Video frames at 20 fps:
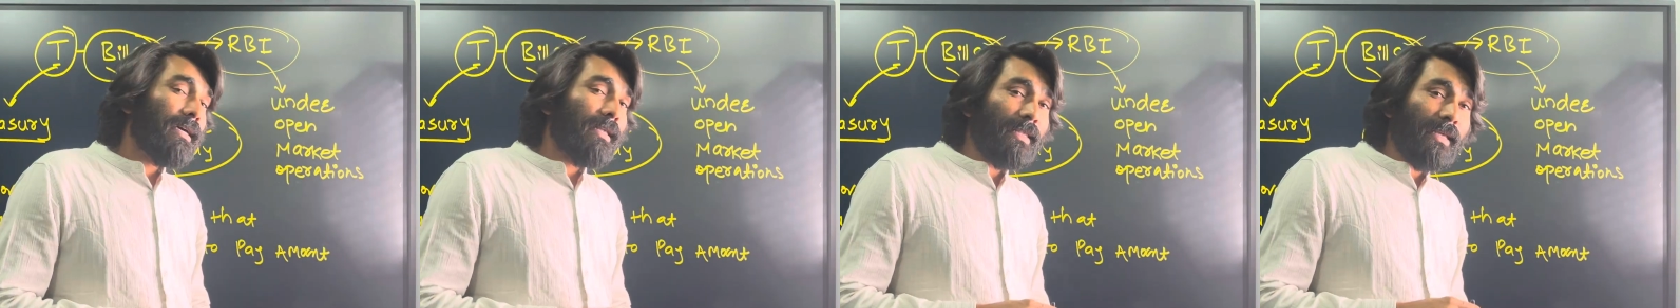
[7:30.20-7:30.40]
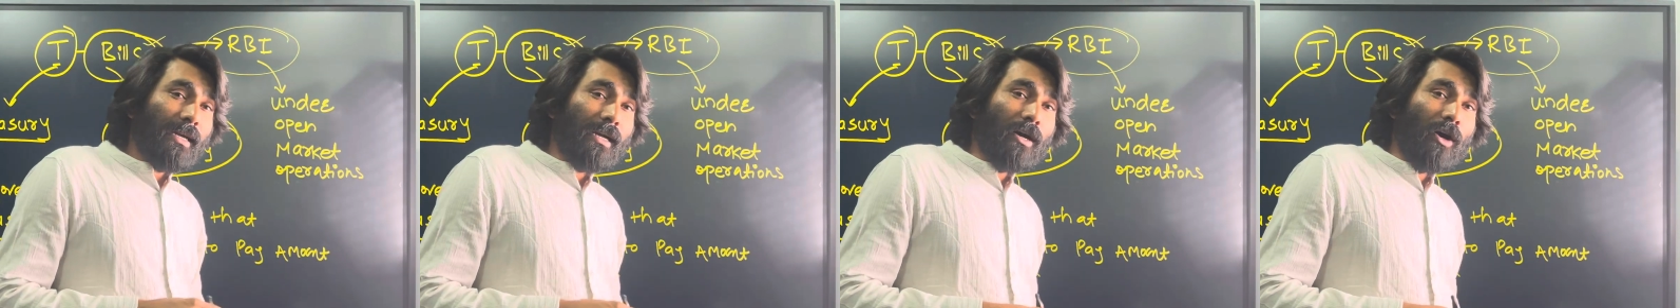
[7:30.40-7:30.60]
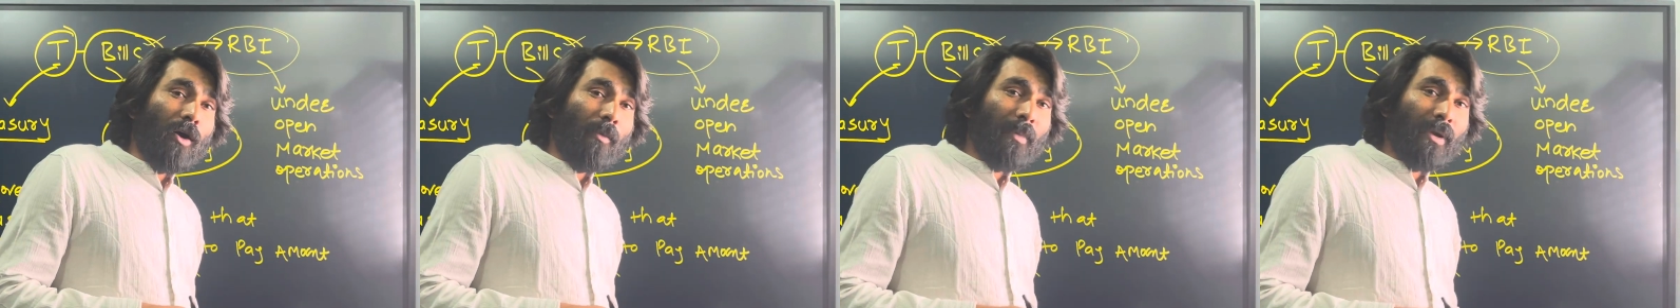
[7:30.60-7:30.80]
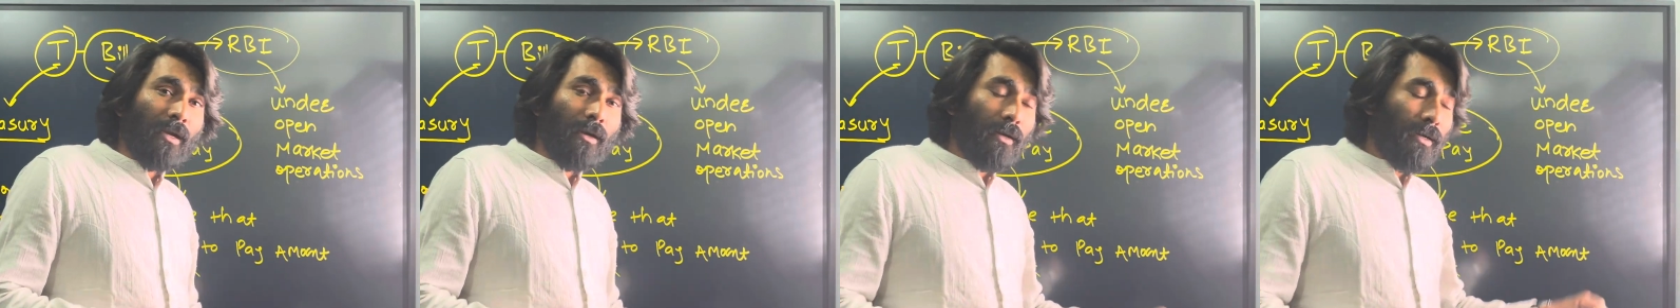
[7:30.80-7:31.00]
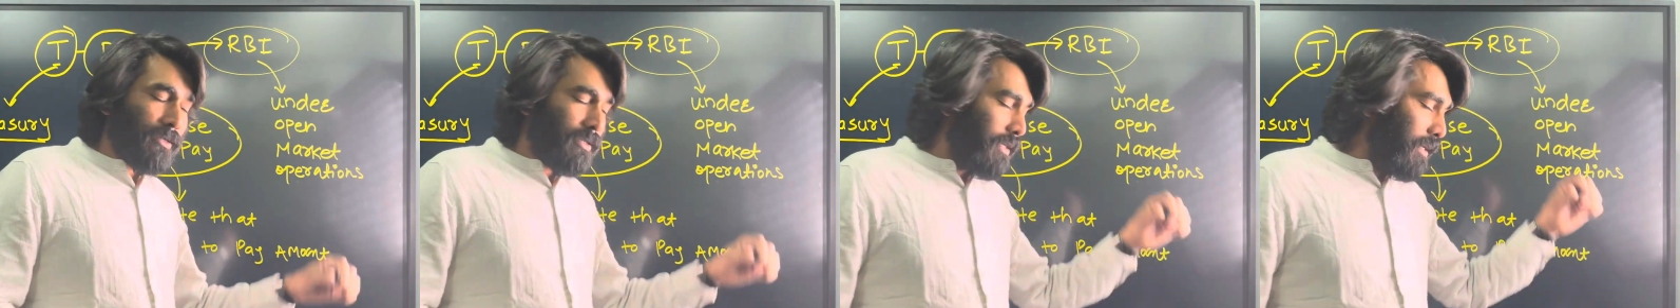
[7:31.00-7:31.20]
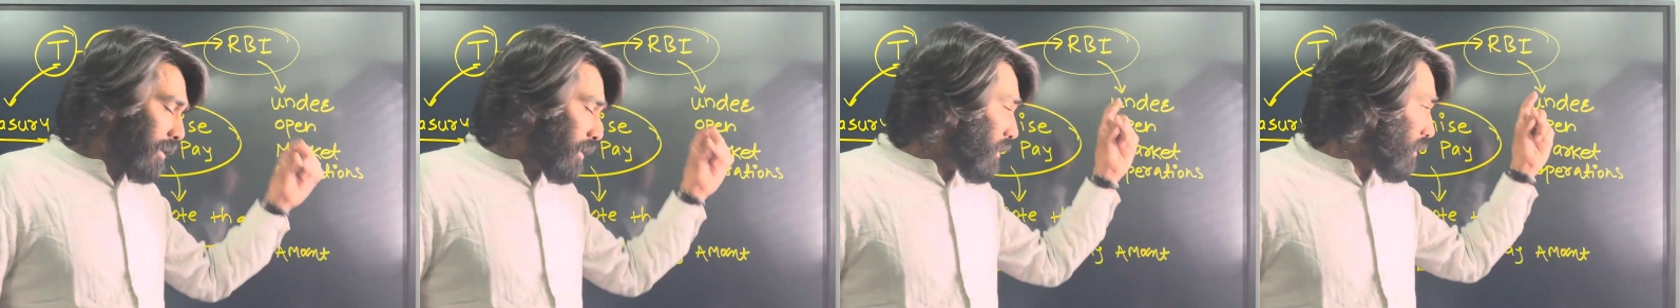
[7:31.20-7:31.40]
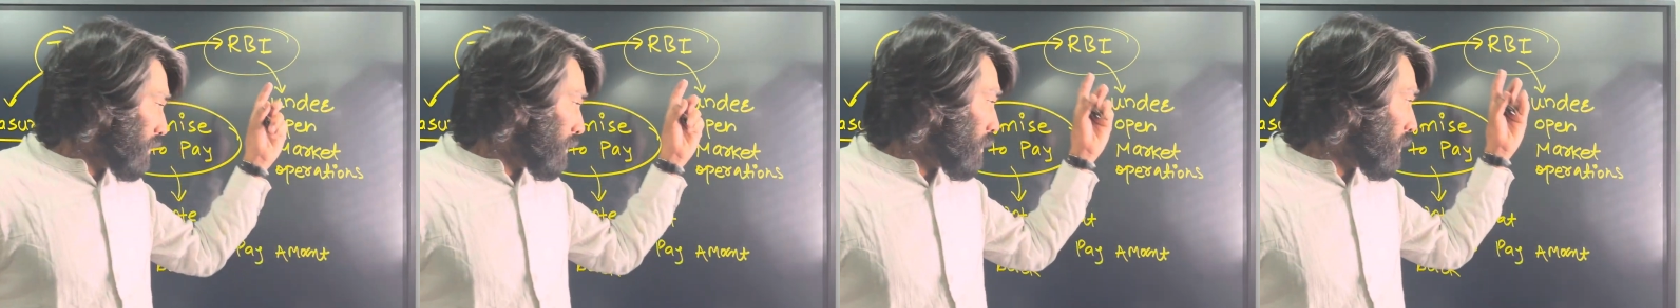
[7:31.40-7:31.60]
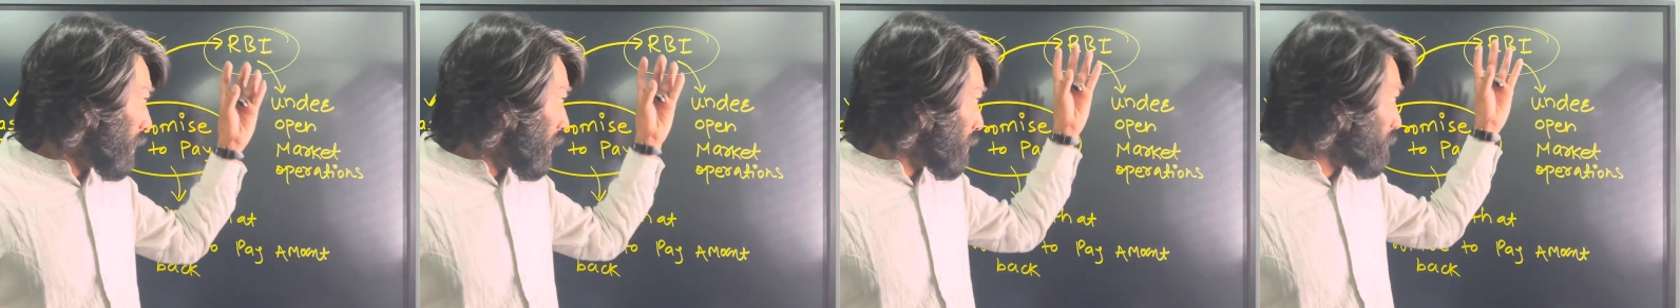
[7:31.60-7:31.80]
the government,
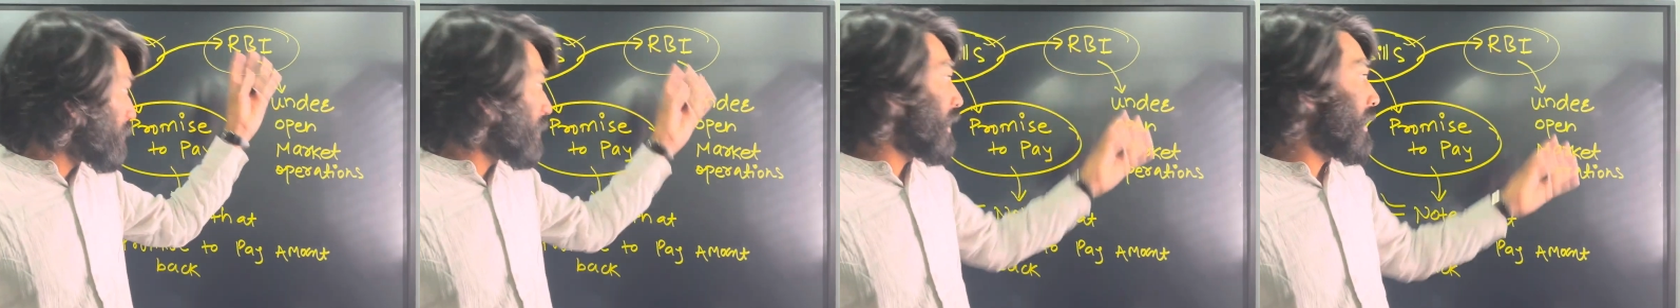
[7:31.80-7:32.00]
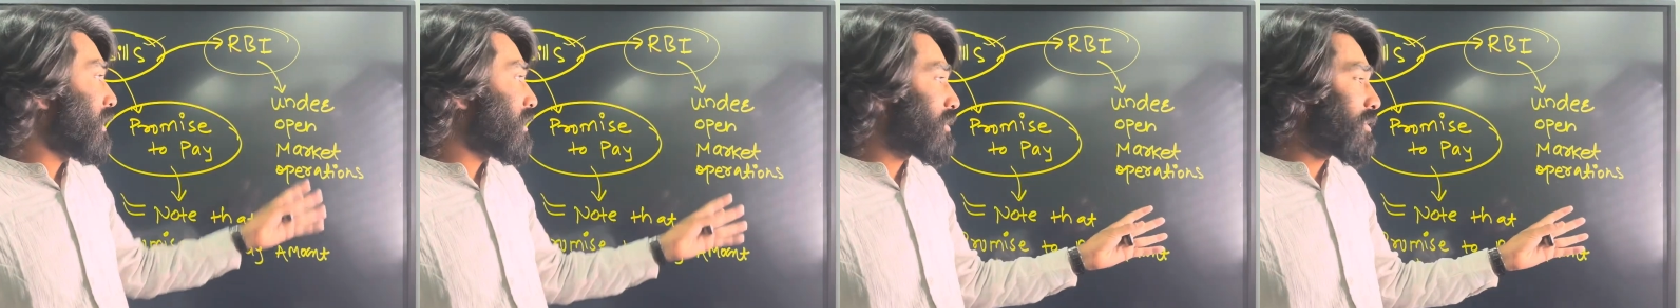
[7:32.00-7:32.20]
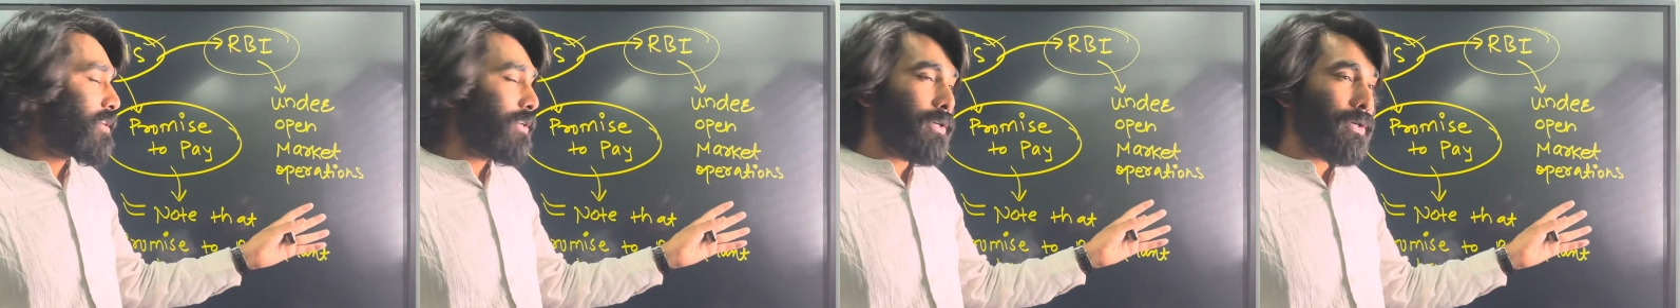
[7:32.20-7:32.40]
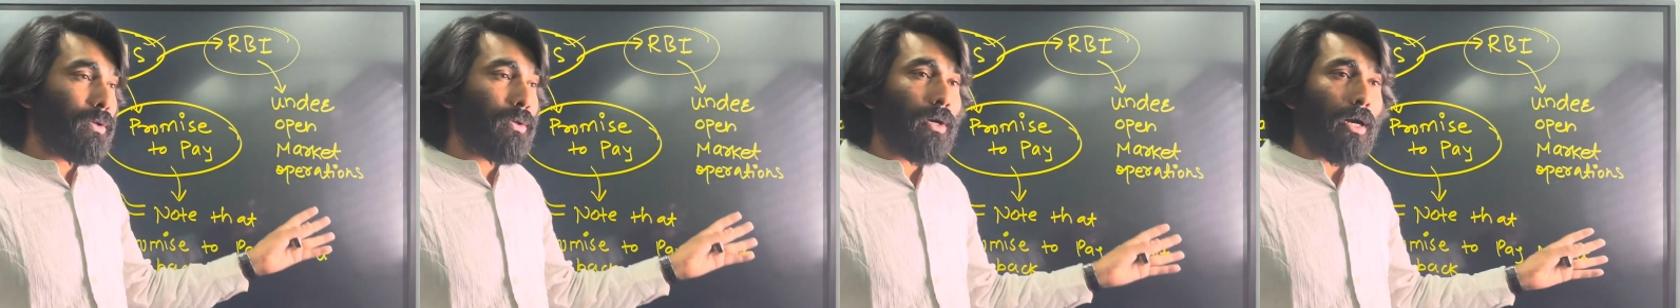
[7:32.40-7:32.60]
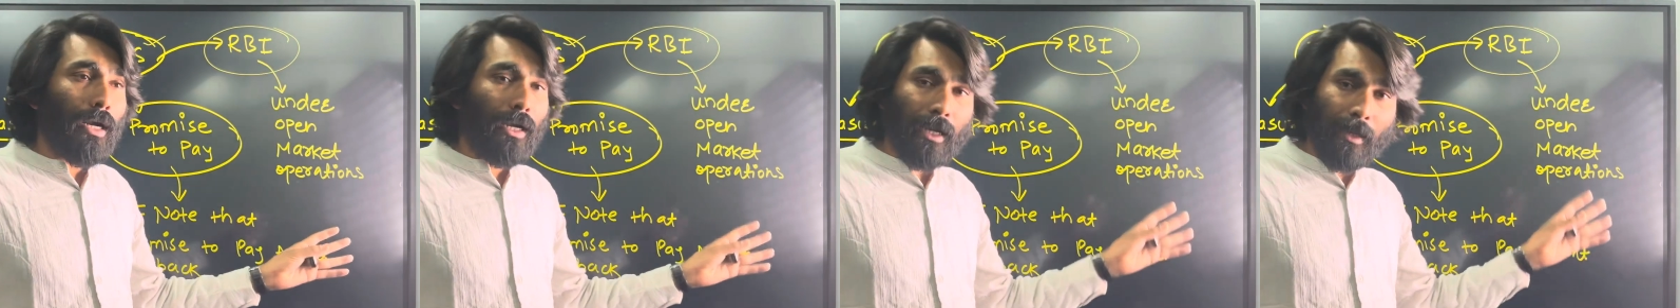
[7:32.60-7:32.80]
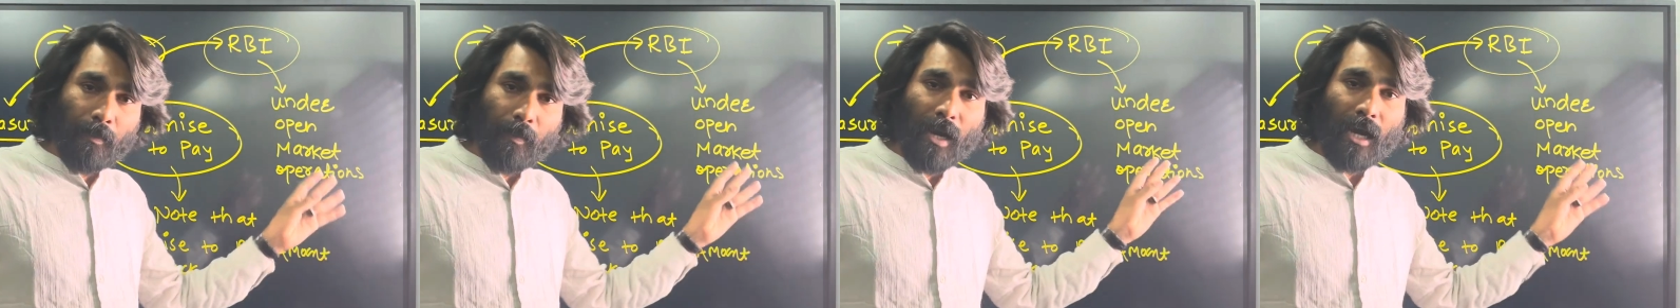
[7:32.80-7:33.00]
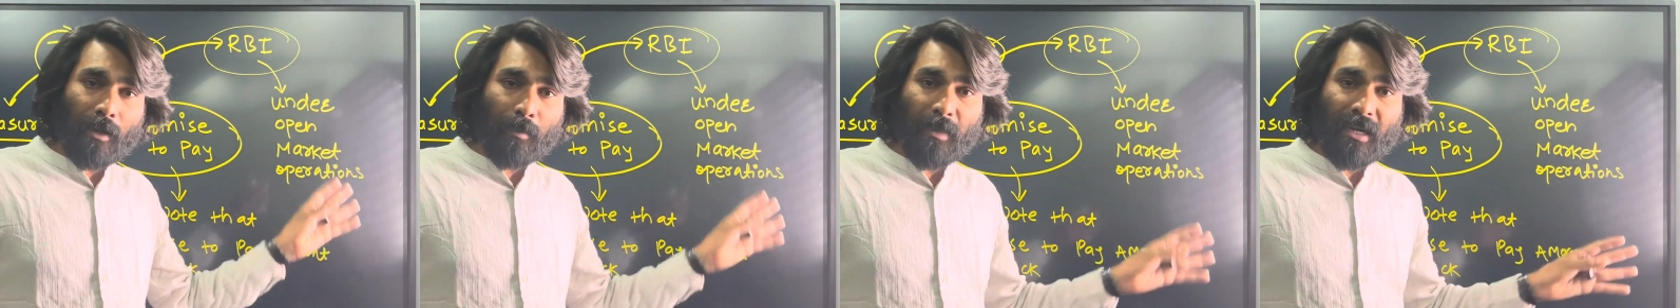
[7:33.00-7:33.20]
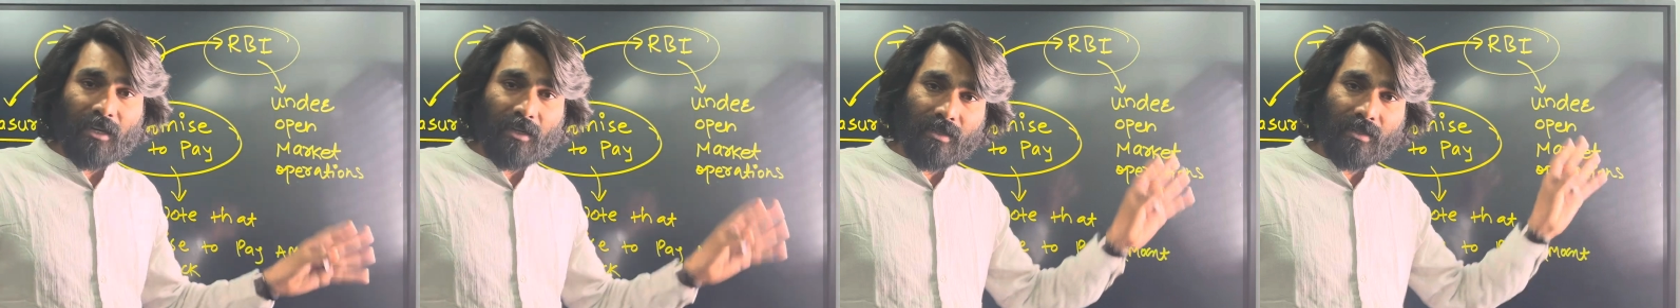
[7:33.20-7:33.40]
RBI's,
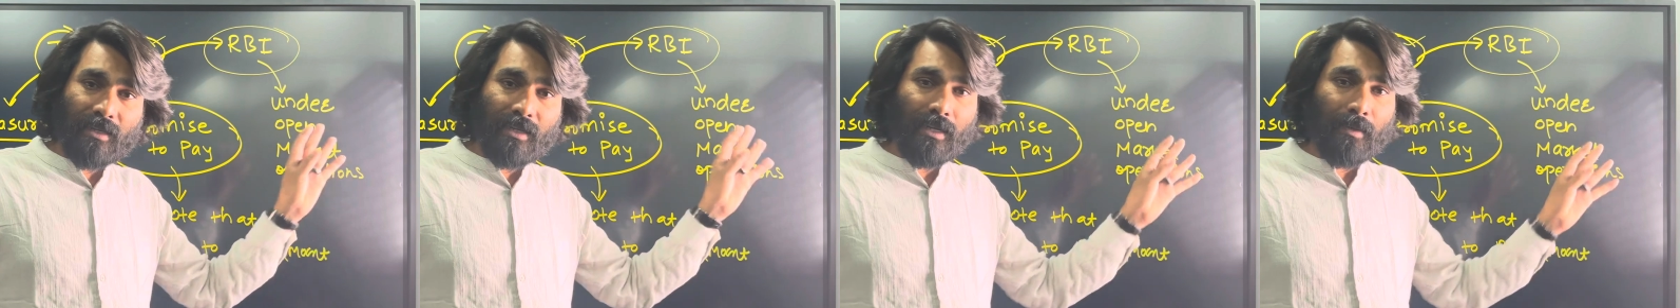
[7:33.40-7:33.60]
department, treasury